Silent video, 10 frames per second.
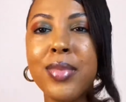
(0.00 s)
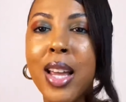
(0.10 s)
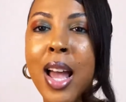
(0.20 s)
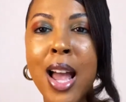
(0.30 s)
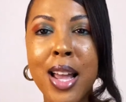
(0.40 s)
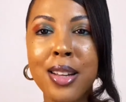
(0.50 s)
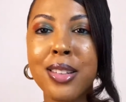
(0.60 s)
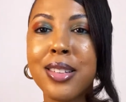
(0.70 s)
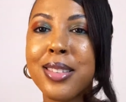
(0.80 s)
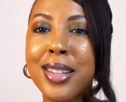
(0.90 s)
hey,
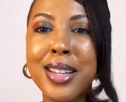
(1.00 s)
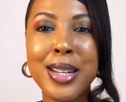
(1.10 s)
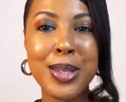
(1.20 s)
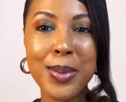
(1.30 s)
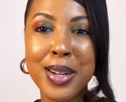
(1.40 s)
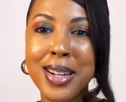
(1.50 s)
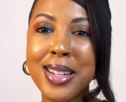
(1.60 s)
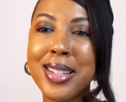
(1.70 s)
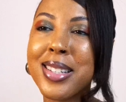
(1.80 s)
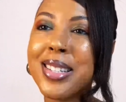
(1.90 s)
it is what it
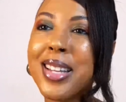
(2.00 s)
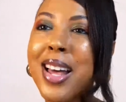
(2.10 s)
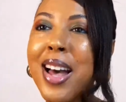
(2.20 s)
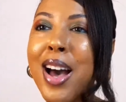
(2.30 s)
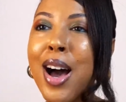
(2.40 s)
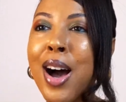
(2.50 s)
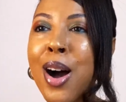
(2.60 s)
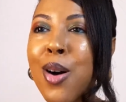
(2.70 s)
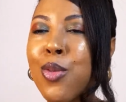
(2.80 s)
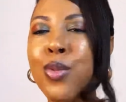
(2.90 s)
is.
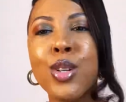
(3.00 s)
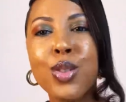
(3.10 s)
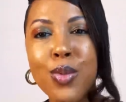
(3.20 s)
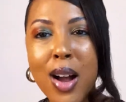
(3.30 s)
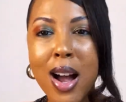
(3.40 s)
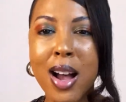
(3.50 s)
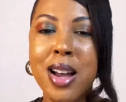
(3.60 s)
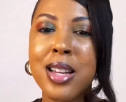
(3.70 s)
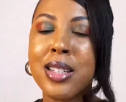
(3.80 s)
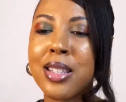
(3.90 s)
French
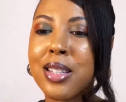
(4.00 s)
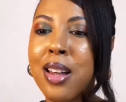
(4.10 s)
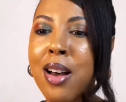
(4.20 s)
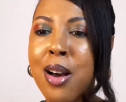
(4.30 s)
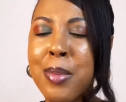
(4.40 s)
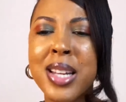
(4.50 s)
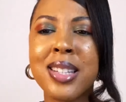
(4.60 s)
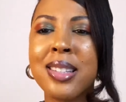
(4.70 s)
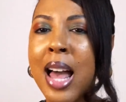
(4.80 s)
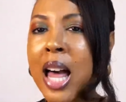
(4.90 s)
fries, a
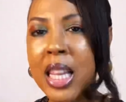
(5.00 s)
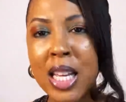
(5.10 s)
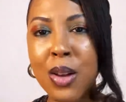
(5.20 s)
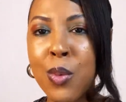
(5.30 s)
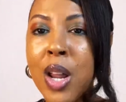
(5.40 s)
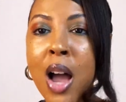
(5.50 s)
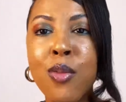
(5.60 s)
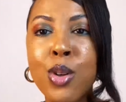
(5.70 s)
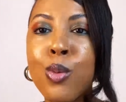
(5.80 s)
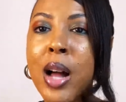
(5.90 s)
salad, whatever
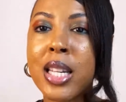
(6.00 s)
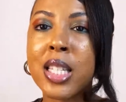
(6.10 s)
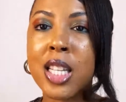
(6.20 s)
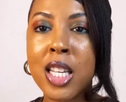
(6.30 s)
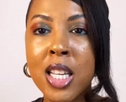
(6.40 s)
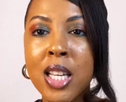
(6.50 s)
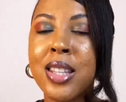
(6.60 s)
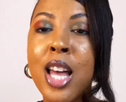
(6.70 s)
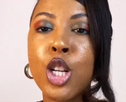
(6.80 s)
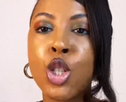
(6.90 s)
you like to eat,
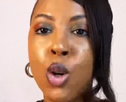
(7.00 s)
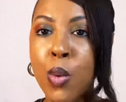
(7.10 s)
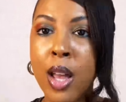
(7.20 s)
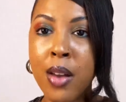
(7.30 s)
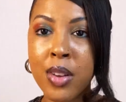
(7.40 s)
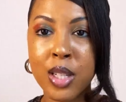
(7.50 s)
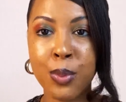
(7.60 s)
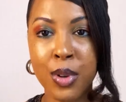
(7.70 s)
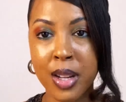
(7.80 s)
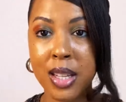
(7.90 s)
that's your way of
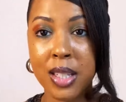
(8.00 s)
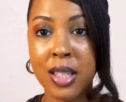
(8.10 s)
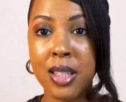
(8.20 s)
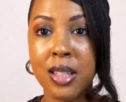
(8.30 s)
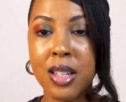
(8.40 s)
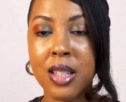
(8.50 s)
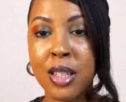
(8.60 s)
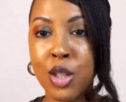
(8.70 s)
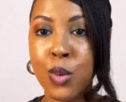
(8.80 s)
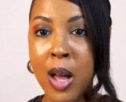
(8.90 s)
experiencing
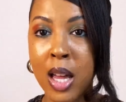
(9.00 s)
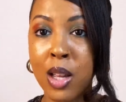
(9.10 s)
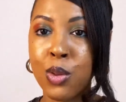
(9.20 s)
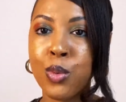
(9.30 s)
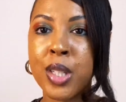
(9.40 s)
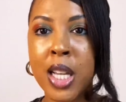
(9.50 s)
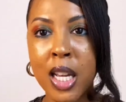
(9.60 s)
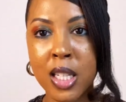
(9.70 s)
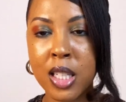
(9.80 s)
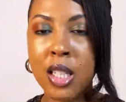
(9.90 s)
sensuality through
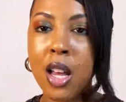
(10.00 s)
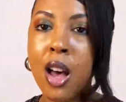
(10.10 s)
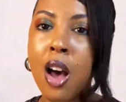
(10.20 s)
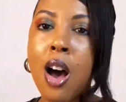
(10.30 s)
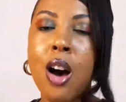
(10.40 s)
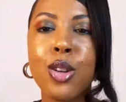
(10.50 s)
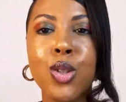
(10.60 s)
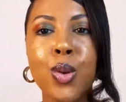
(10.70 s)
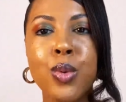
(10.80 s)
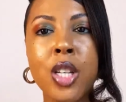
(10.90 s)
taste.
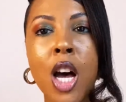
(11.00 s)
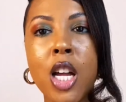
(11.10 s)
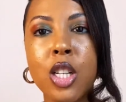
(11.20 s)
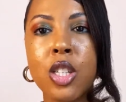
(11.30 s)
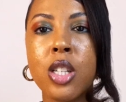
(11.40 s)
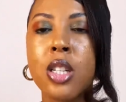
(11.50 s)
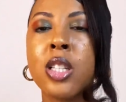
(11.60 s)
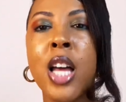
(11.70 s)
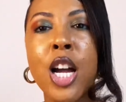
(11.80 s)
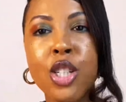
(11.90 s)
Also touch,
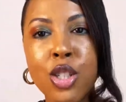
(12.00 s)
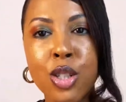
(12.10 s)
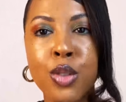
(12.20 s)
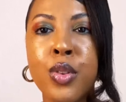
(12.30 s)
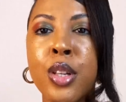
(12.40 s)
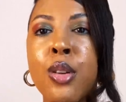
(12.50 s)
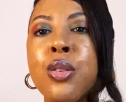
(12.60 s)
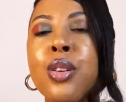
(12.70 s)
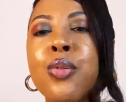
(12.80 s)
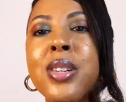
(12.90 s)
textures, feeling on
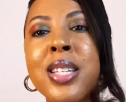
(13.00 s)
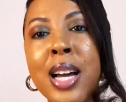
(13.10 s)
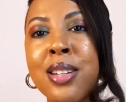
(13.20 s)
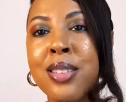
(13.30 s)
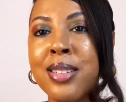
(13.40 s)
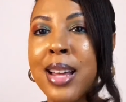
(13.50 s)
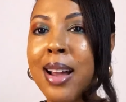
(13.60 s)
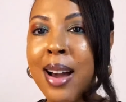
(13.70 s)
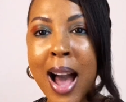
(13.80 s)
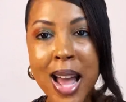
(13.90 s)
different textures like
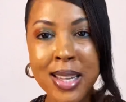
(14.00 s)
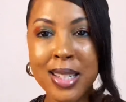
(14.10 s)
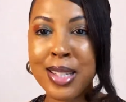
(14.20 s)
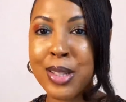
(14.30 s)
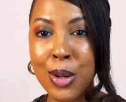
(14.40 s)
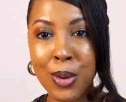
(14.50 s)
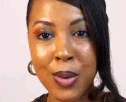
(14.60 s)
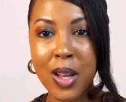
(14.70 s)
cotton, silk,